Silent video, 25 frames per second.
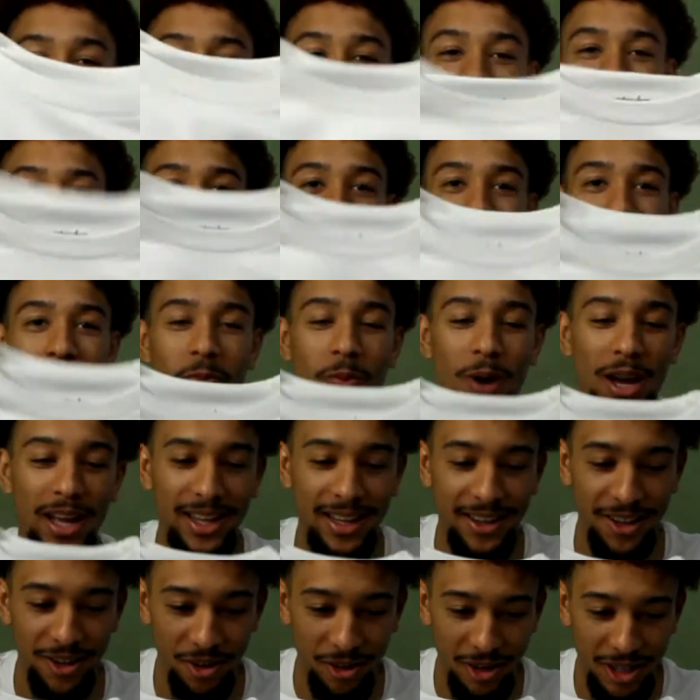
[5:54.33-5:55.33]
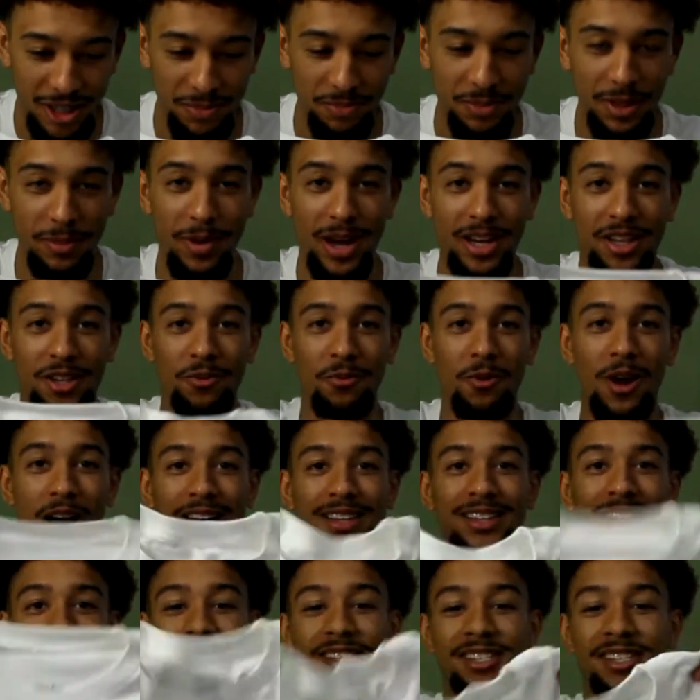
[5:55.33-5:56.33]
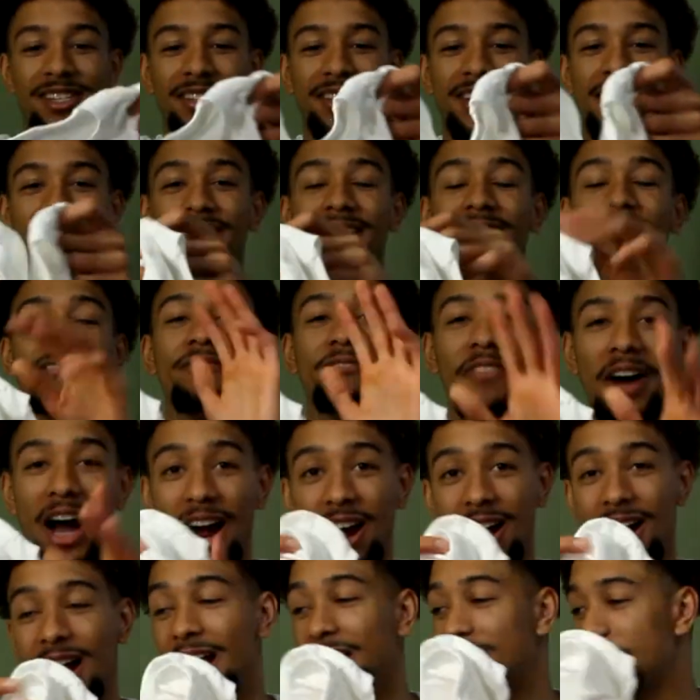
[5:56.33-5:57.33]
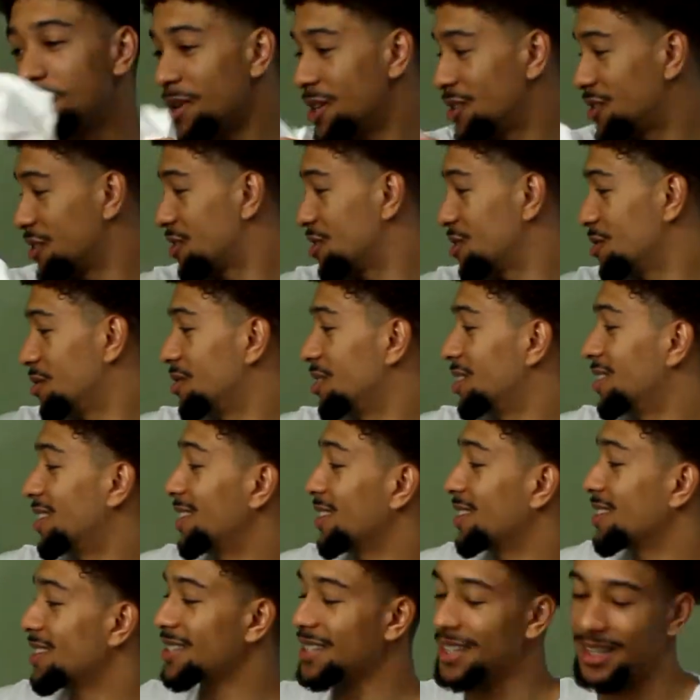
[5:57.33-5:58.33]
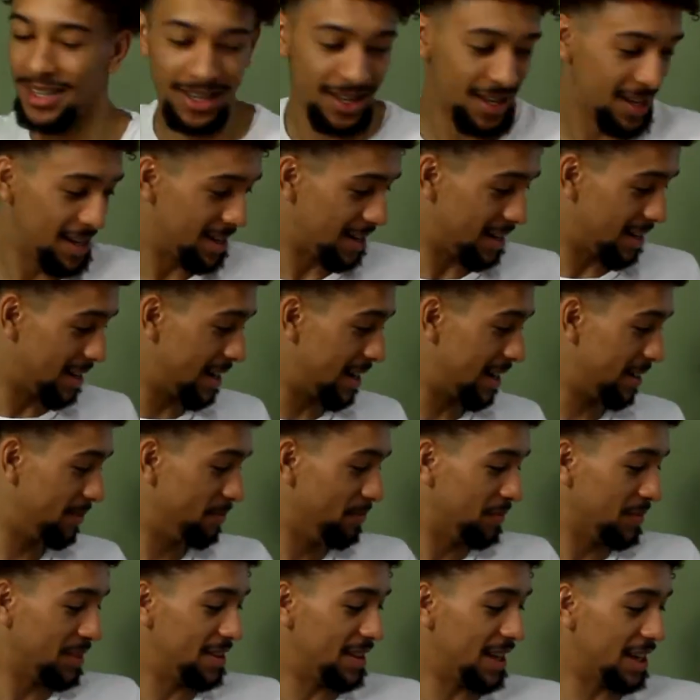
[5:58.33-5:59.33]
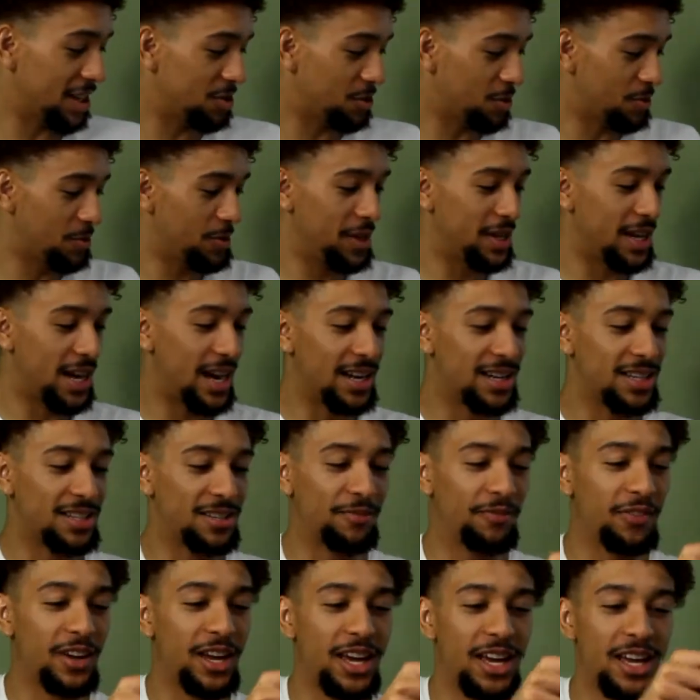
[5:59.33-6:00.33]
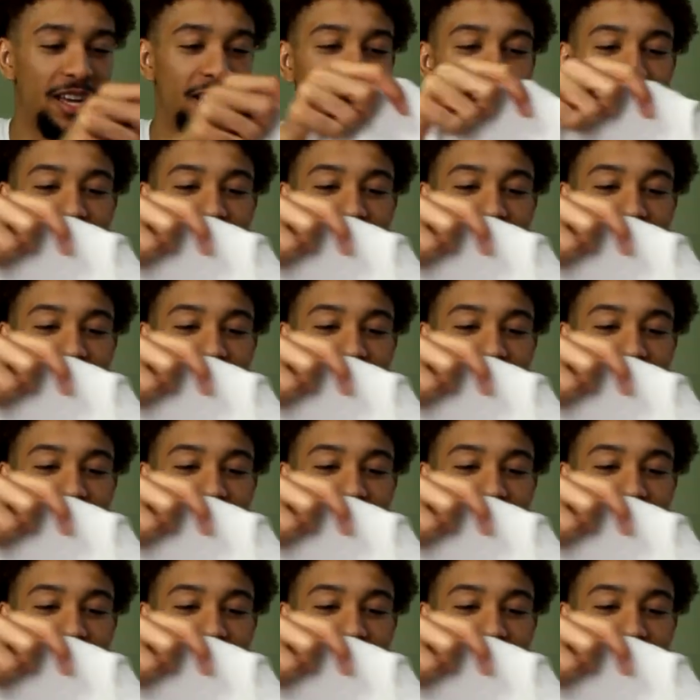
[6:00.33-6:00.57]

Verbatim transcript: Looking wet and crispy. About to rock this shit. Taking a fire ass picture soon in this. Alright. Next one we got is Faye.